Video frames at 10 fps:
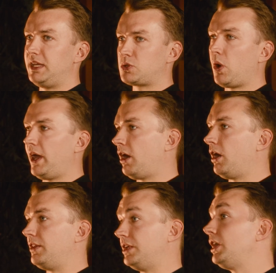is quite
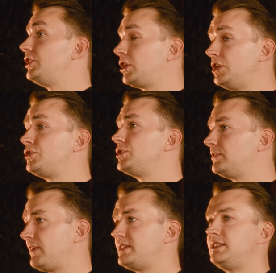hard. And you can introduce
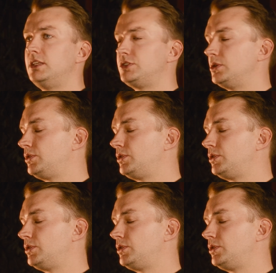vesting 2,